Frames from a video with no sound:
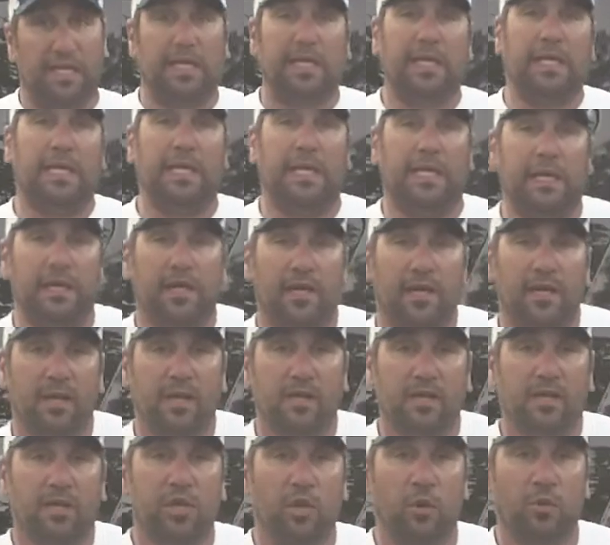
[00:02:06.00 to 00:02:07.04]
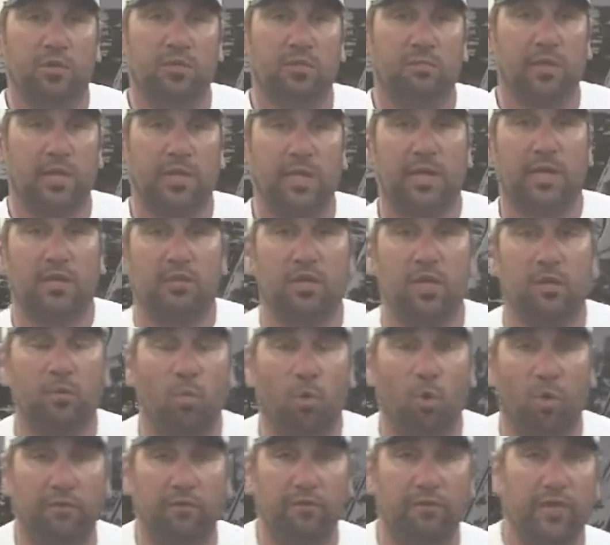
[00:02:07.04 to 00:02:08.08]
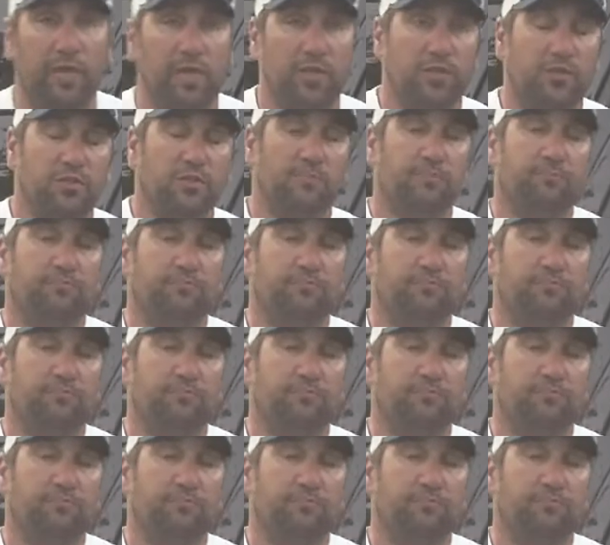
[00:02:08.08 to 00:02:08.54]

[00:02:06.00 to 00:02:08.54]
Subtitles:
a key, to me catching more fish.